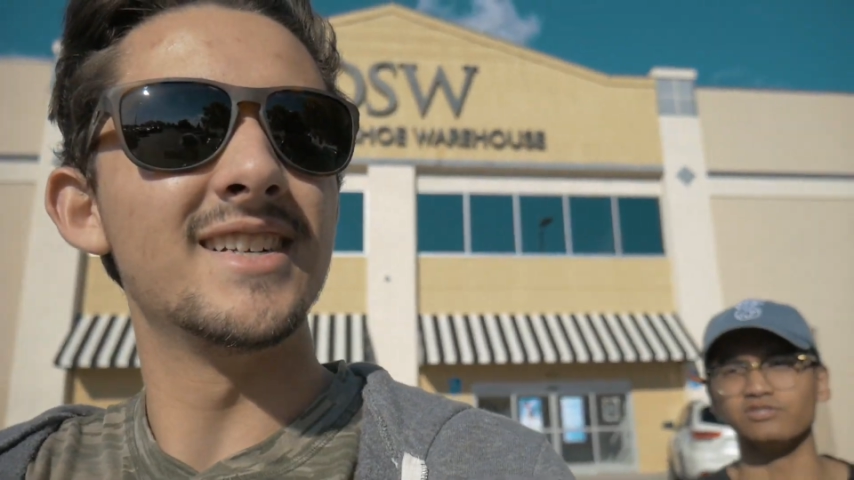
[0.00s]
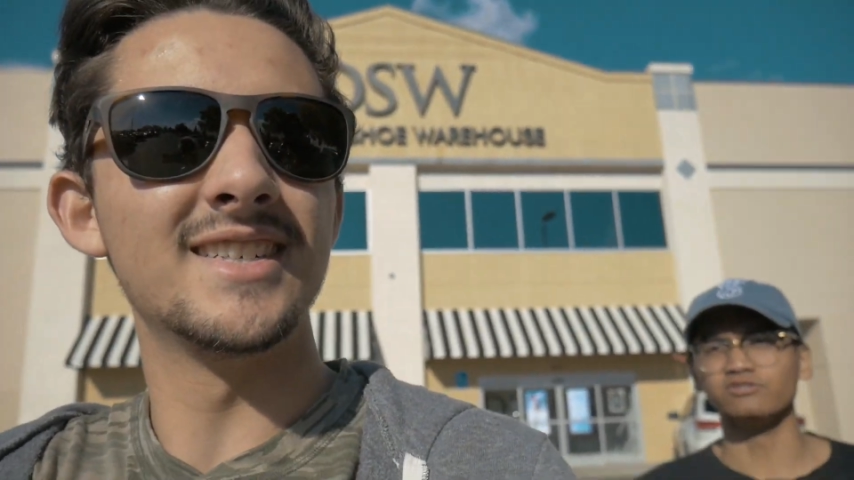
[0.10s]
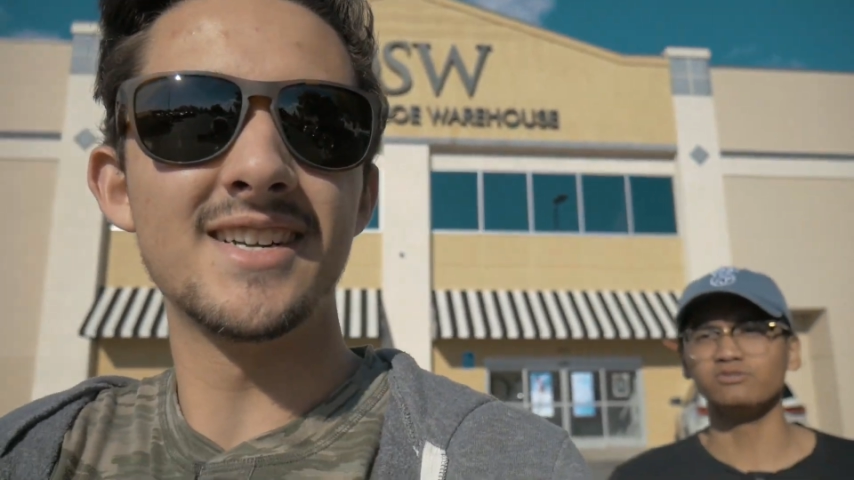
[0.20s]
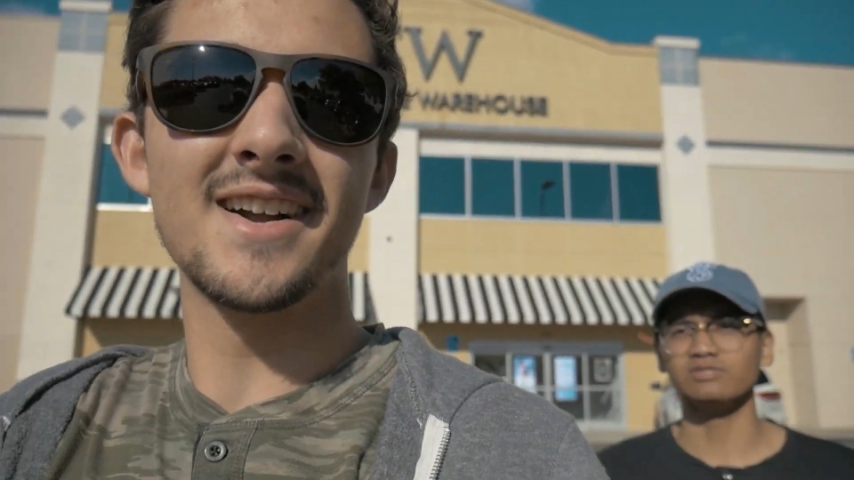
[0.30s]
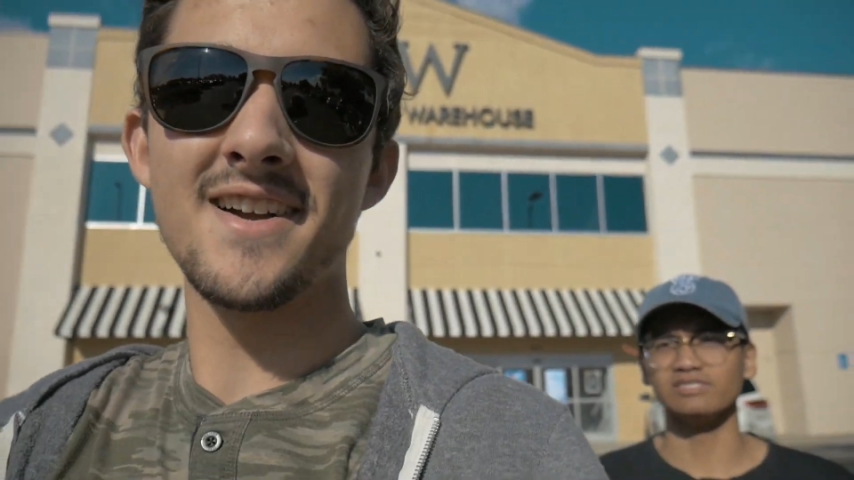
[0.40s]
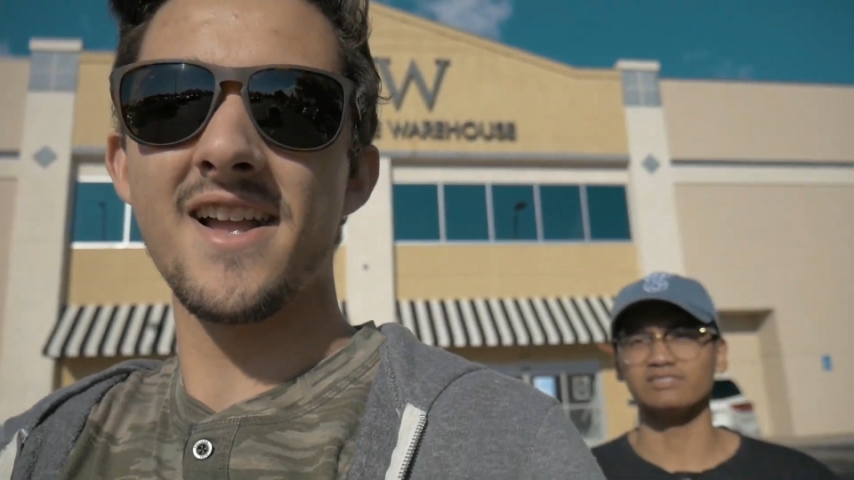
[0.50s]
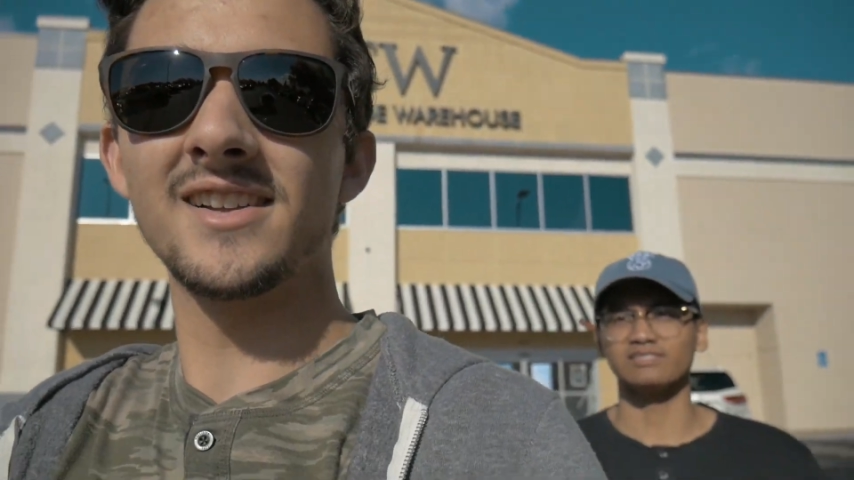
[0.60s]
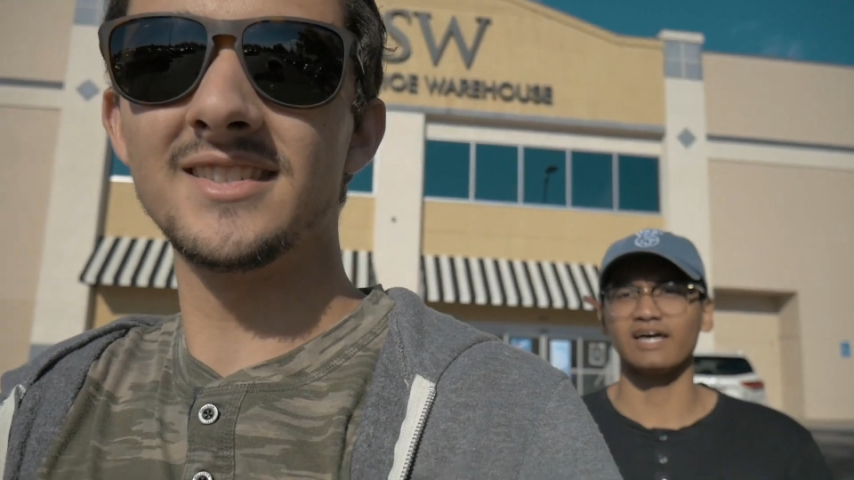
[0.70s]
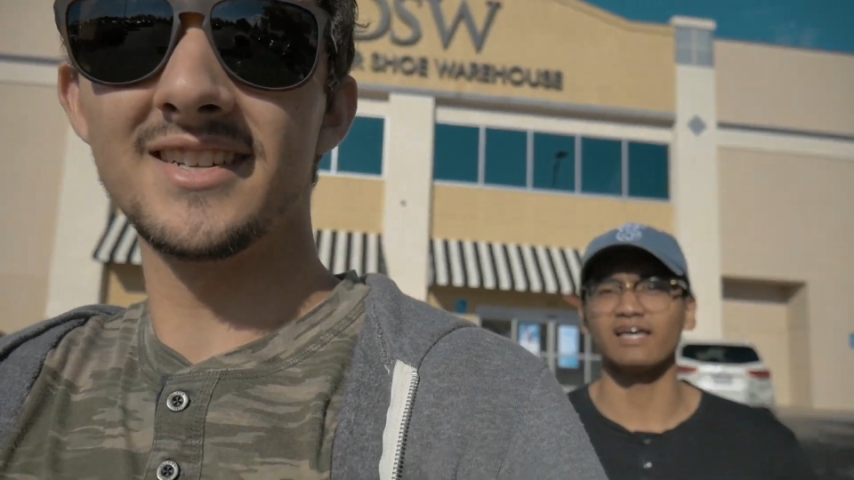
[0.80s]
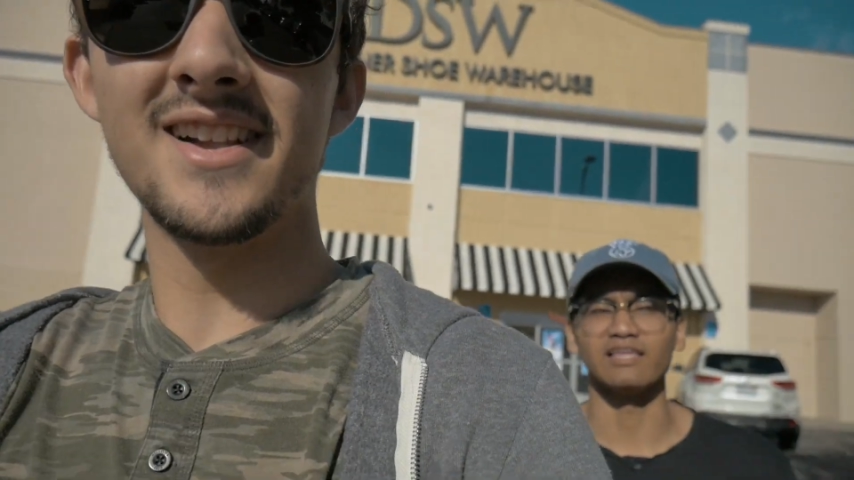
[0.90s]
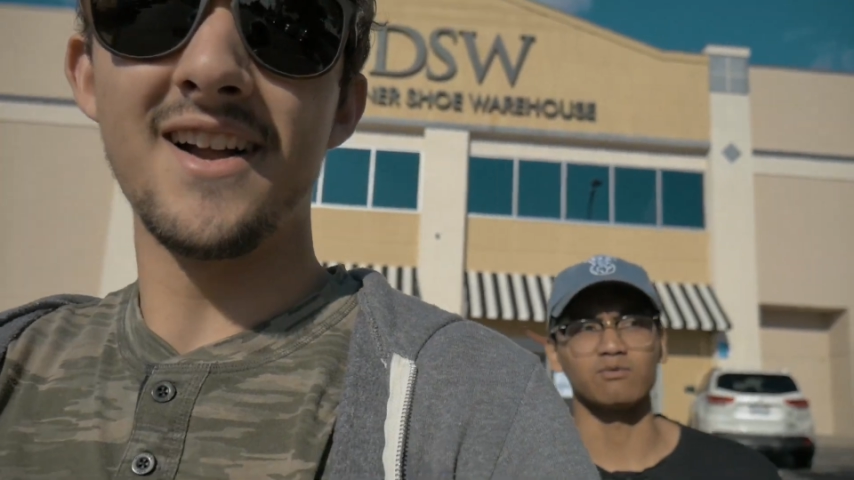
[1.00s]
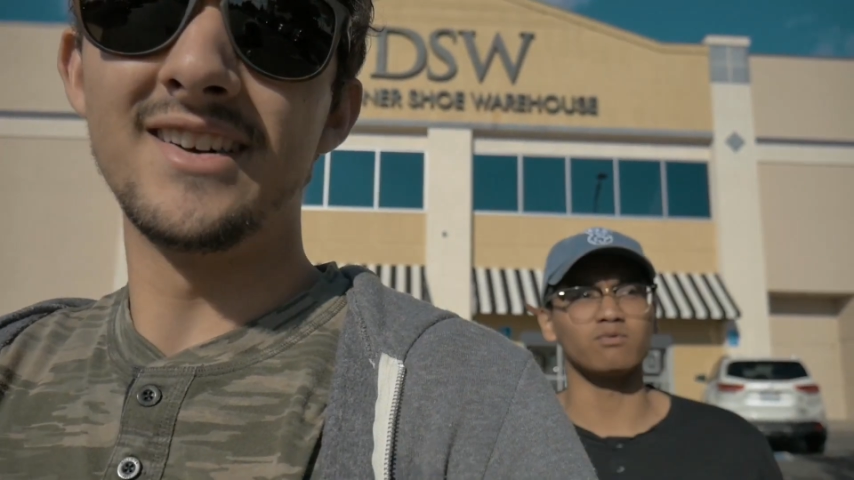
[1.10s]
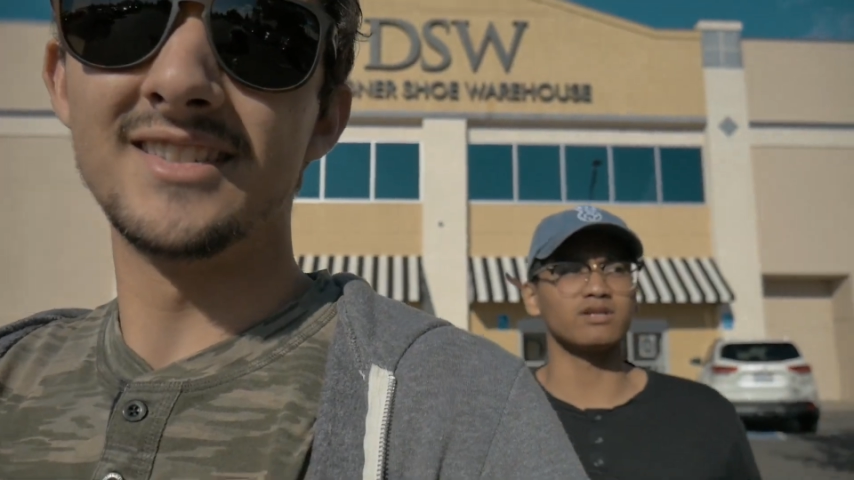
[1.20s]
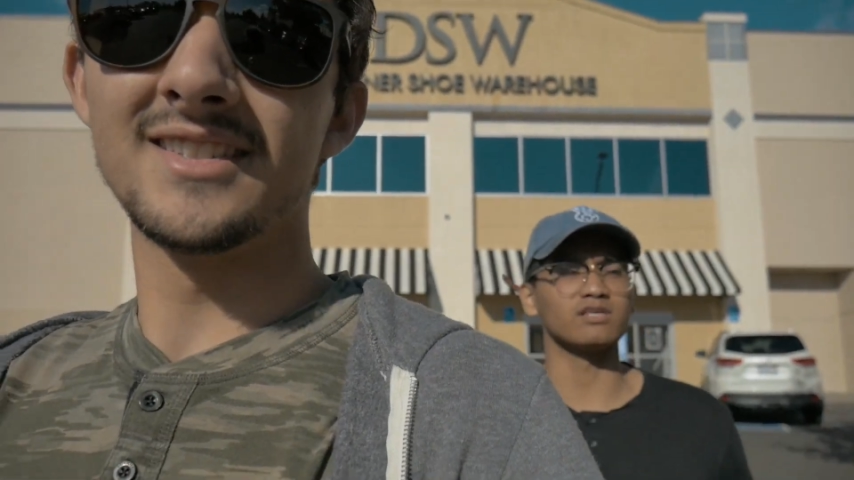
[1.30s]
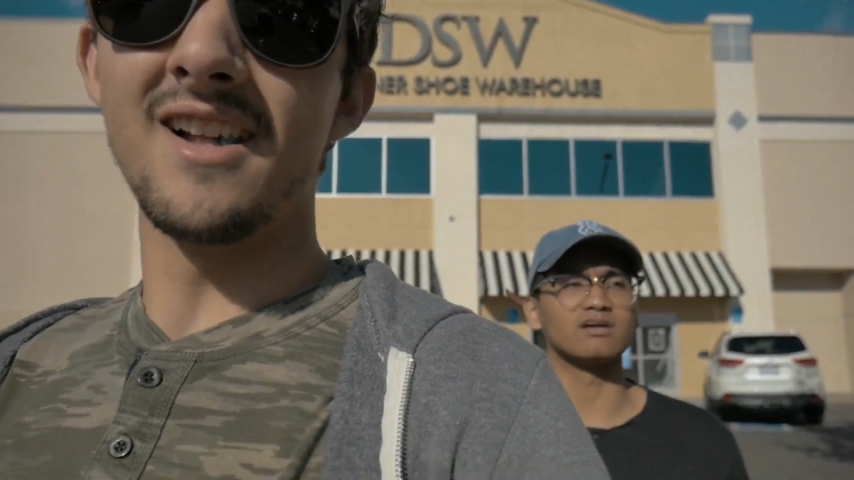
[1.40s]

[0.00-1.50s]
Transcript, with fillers: too is that like one of the